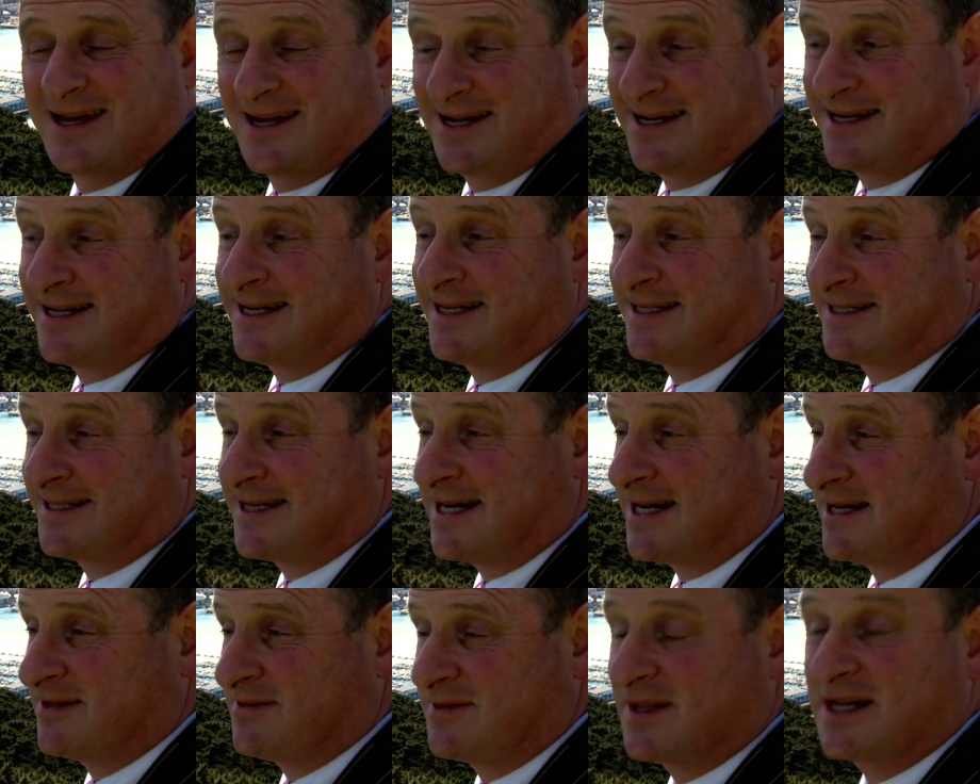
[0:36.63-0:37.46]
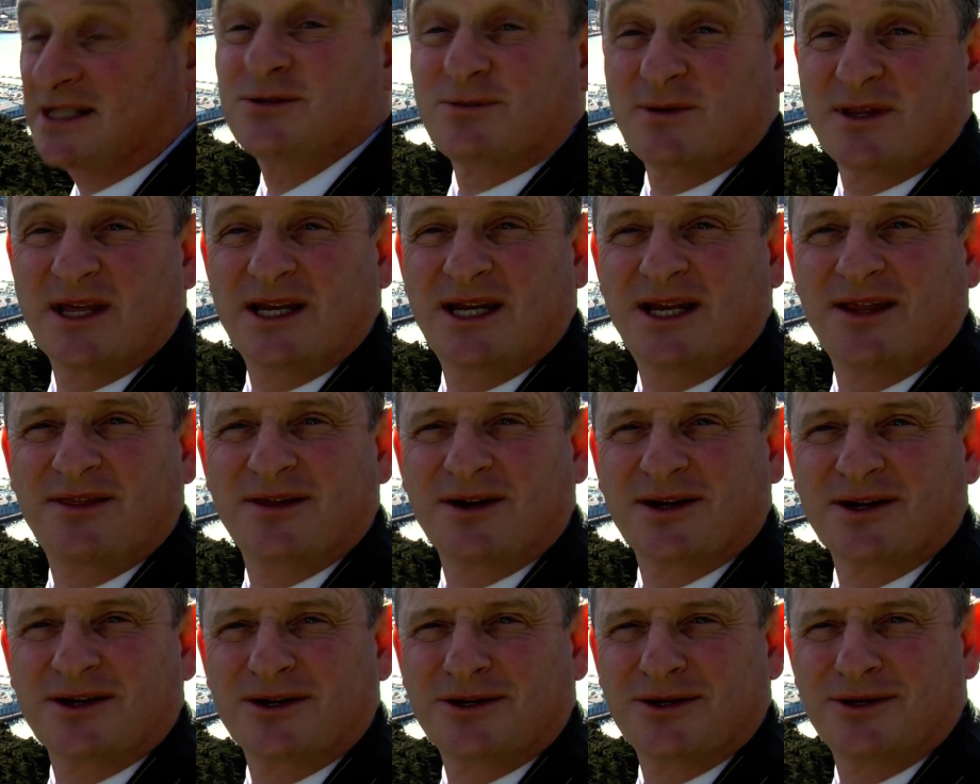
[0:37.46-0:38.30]
And that's with
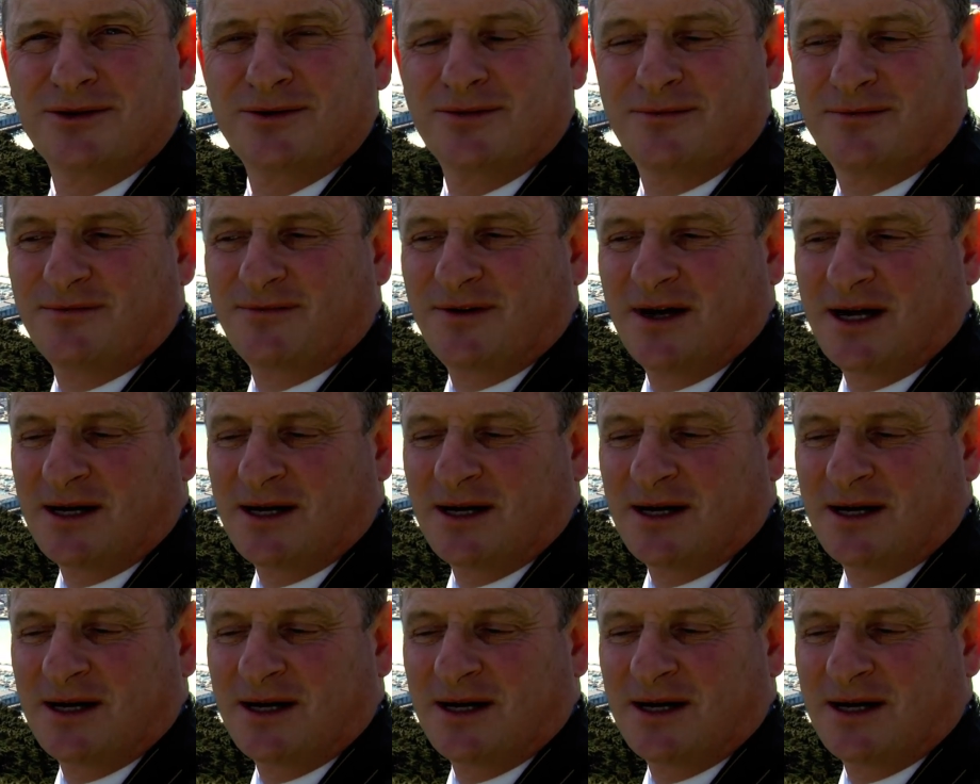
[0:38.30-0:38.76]
anything. You've,